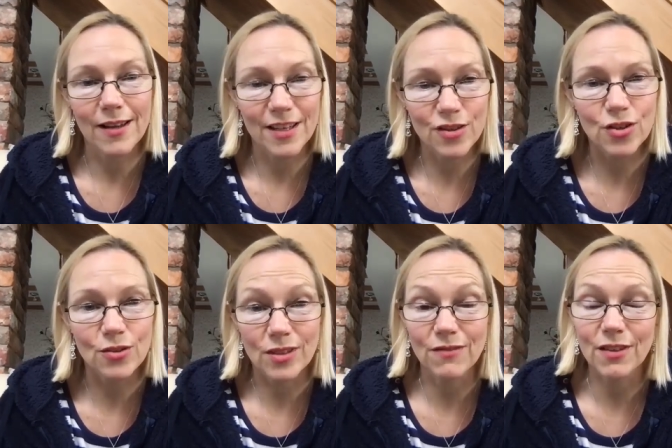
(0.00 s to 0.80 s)

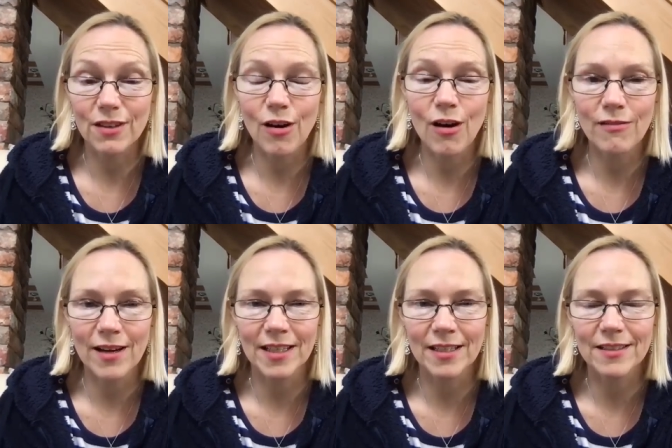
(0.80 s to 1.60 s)
issues, if there are
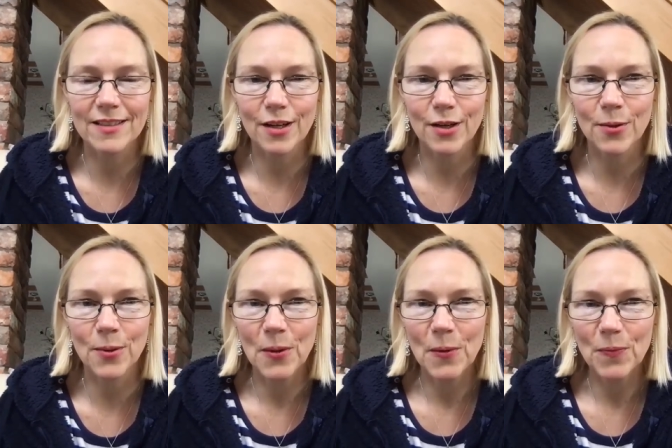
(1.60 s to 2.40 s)
any. So,
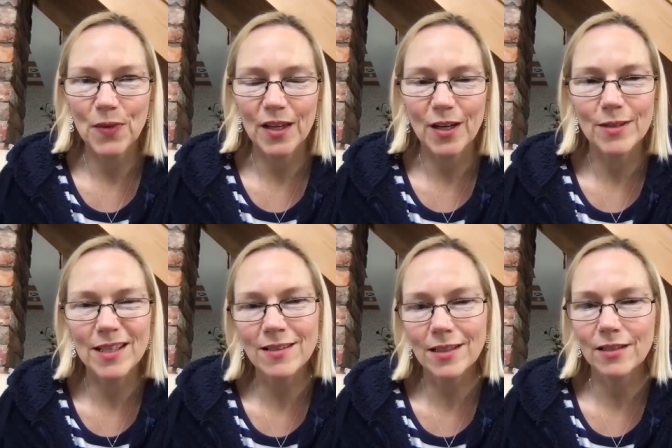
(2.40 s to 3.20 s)
you know, it's
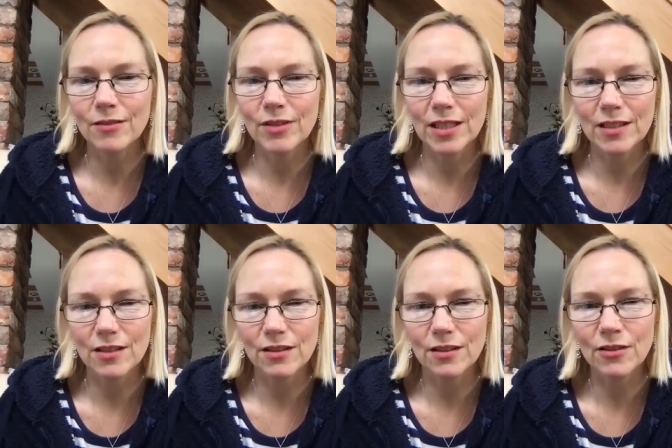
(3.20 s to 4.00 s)
asking you really
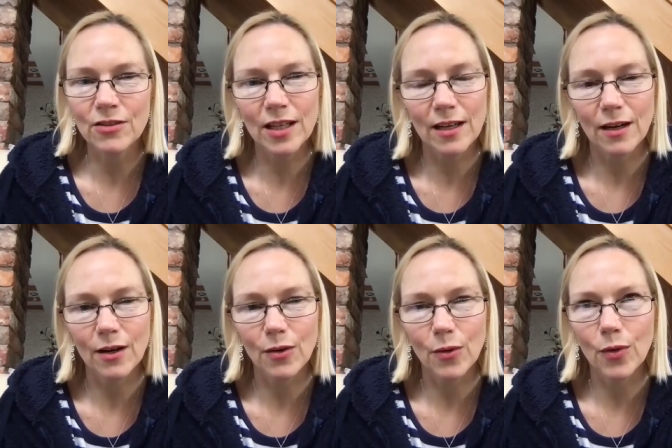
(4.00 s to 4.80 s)
to look
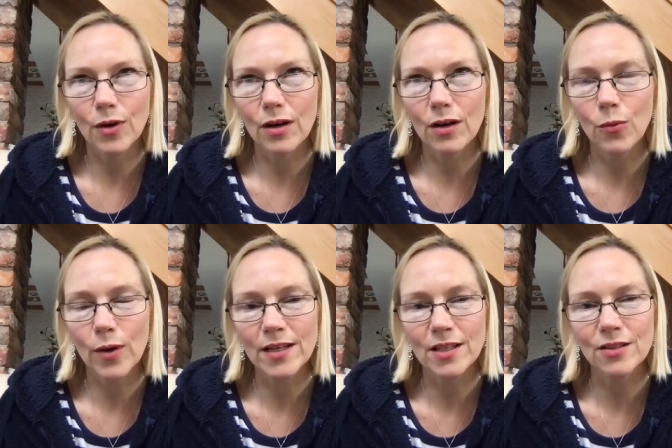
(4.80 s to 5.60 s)
at,
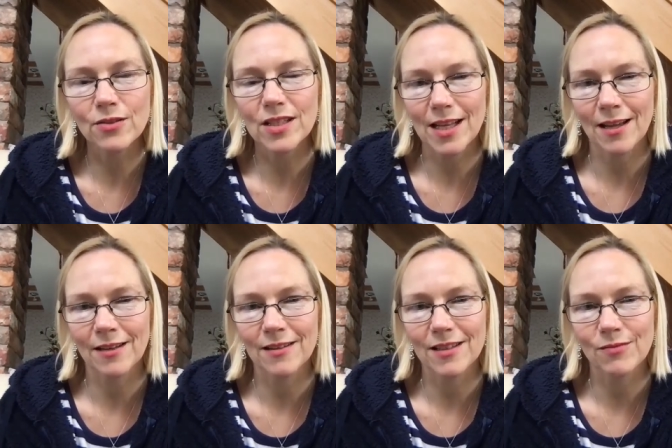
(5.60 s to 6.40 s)
where do you
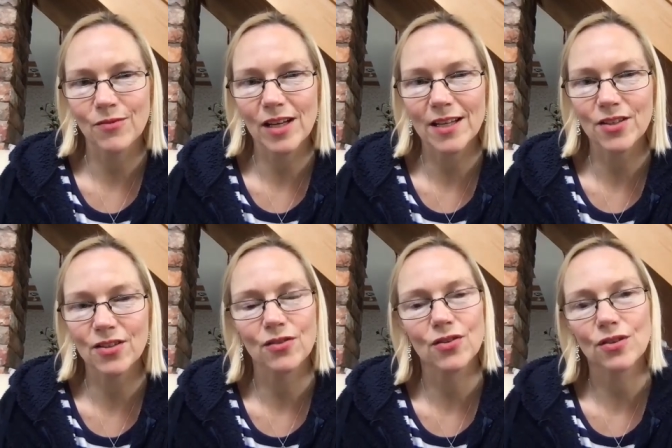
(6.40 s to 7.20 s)
stand in
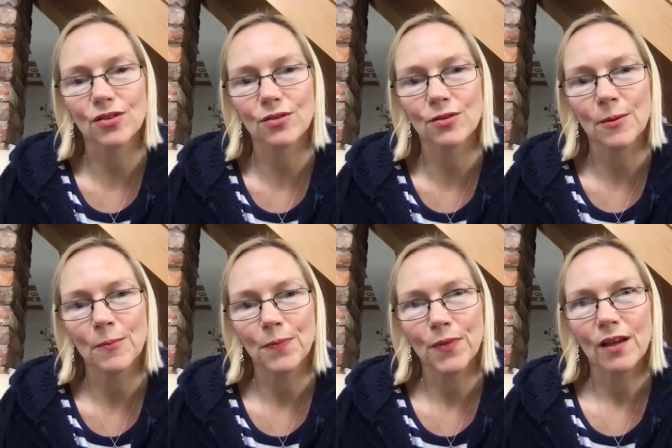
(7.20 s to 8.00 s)
relation to
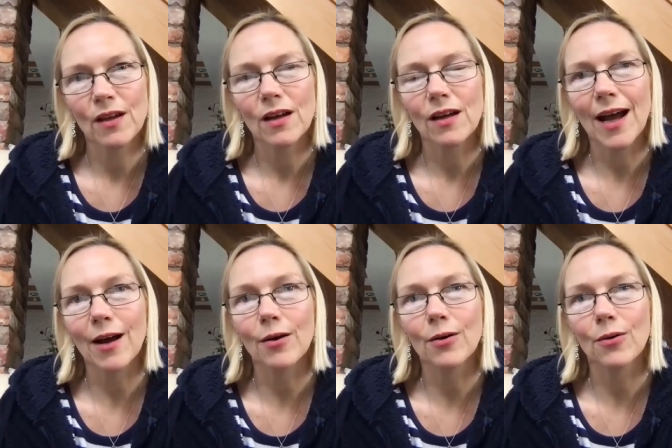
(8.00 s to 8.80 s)

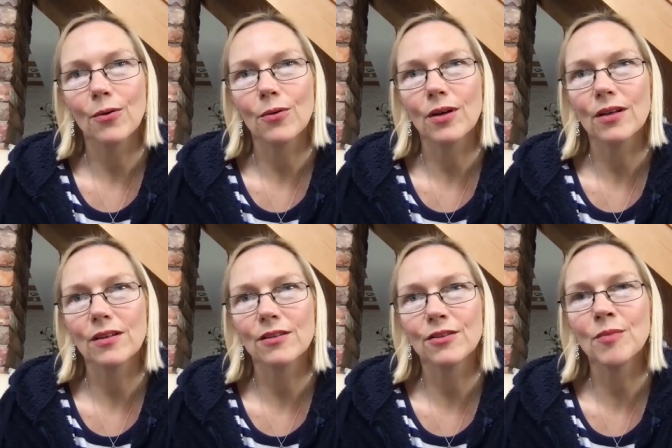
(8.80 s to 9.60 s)
how
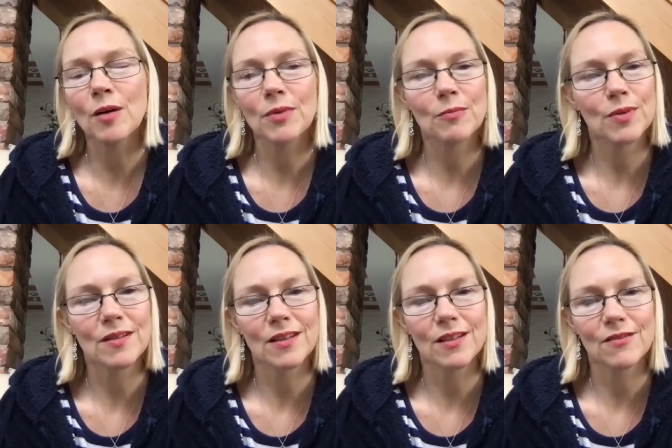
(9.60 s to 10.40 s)
you might be
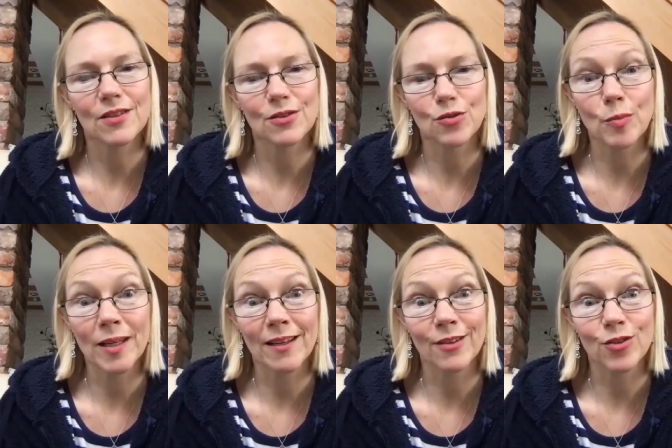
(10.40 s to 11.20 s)
perceived that you're
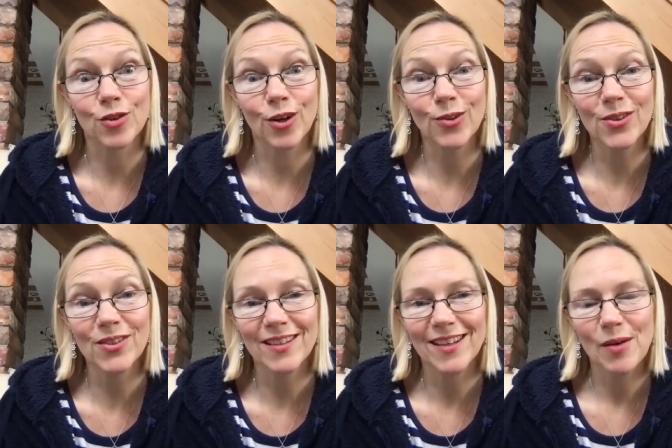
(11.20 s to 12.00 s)
being controlled,
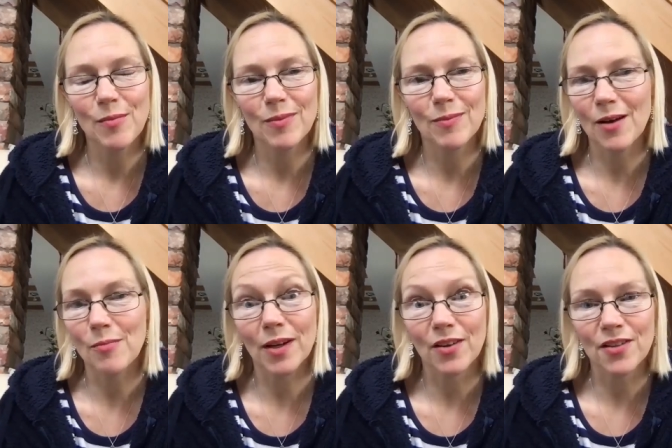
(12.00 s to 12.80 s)

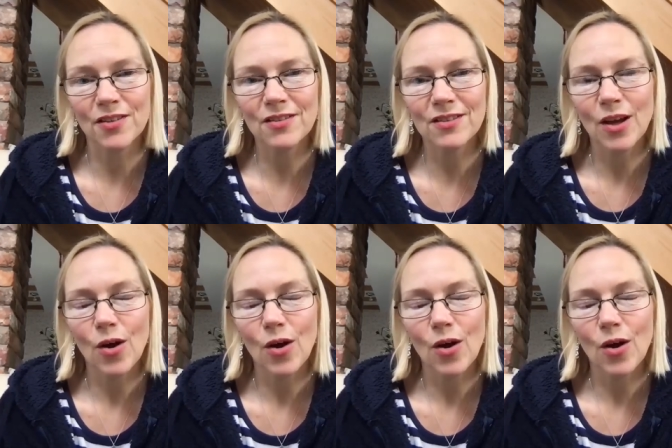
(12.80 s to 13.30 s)
by others?